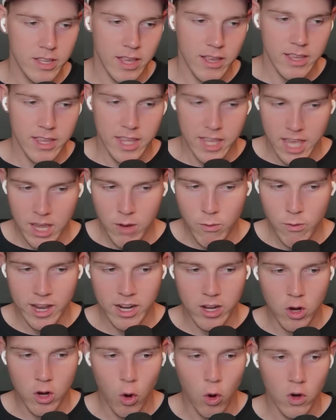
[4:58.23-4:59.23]
he ran
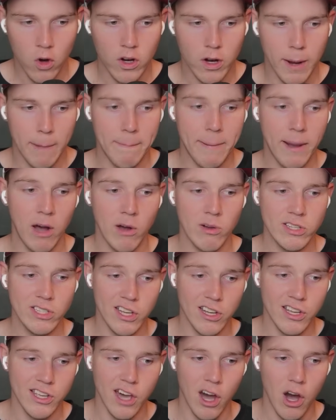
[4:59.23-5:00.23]
a corner, a post,
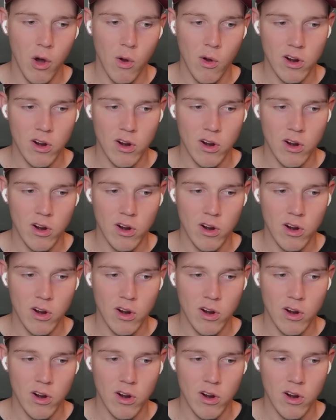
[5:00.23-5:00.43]
a go,